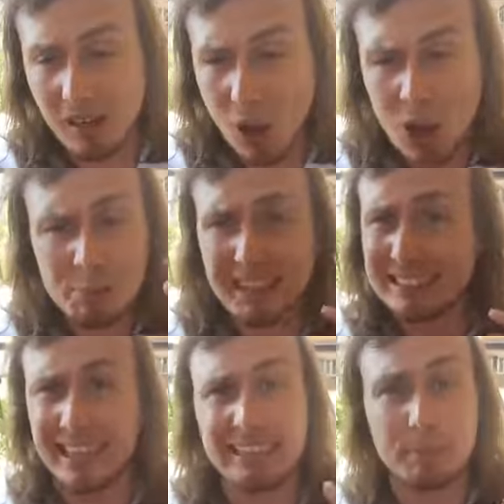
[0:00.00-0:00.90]
on my
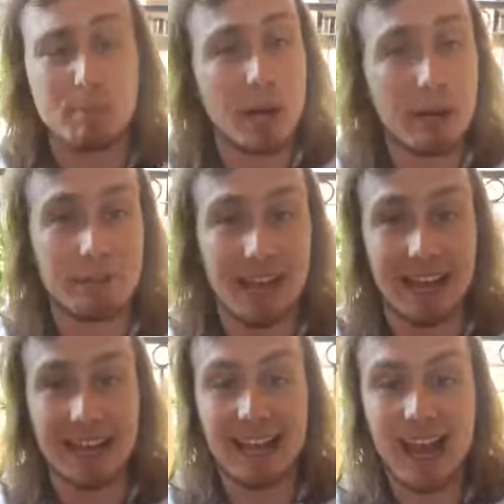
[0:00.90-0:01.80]
10th
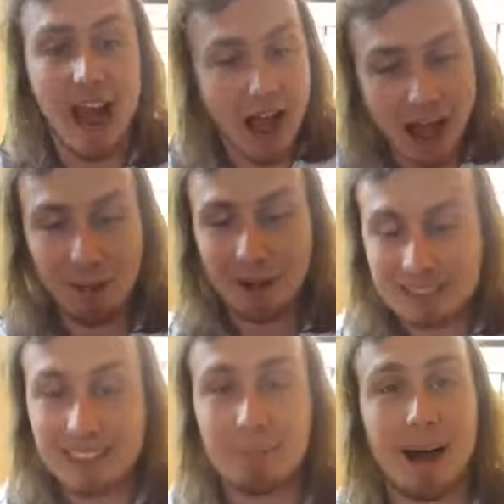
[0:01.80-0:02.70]
birthday, I
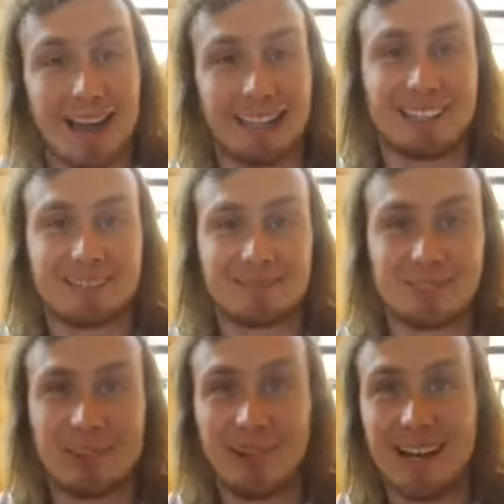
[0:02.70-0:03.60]
wanted a bike,
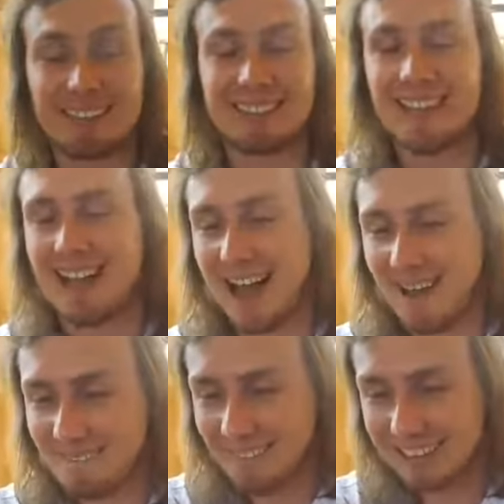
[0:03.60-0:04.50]
right?
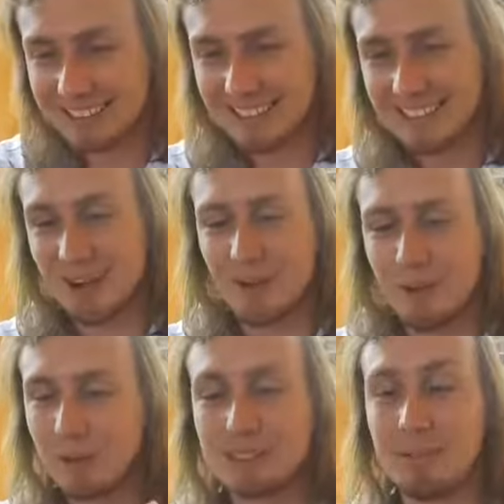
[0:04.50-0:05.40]
I wanted an
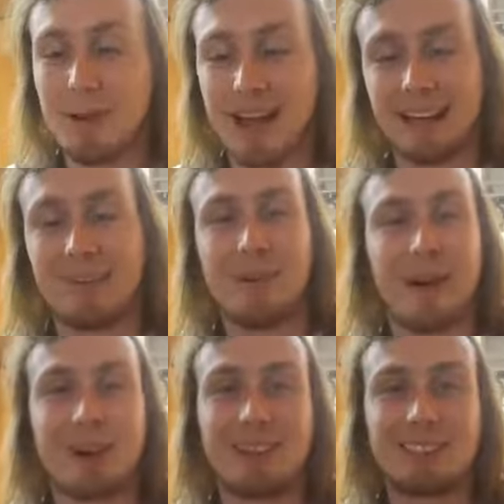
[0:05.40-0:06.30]
awesome bike. And when
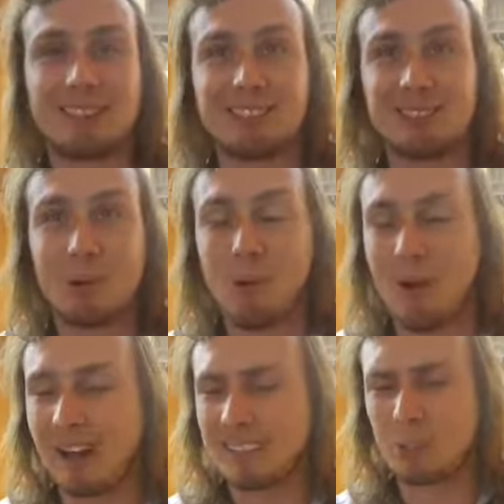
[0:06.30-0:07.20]
I got to the
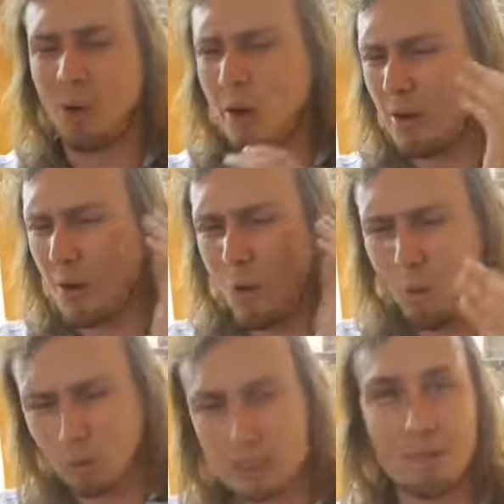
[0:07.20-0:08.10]
store, I saw an
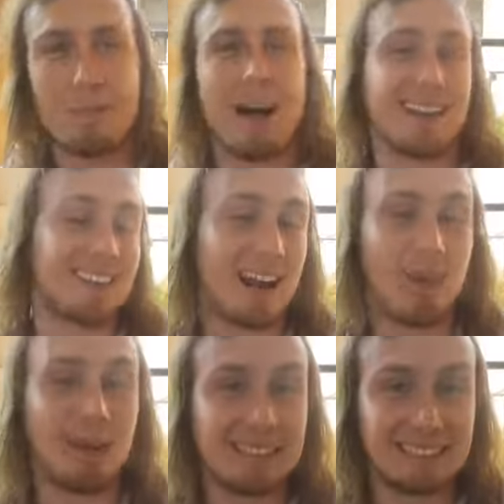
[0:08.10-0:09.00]
awesome bike that I
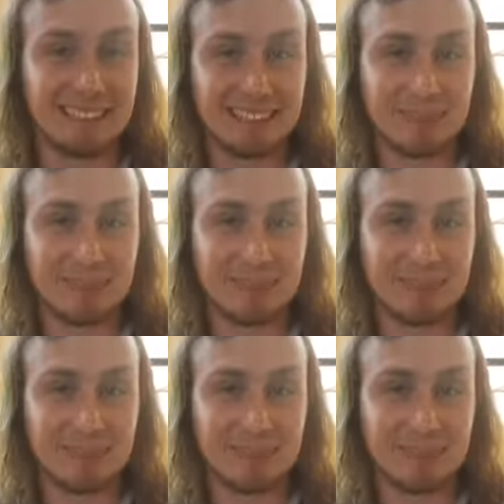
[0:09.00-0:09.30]
wanted.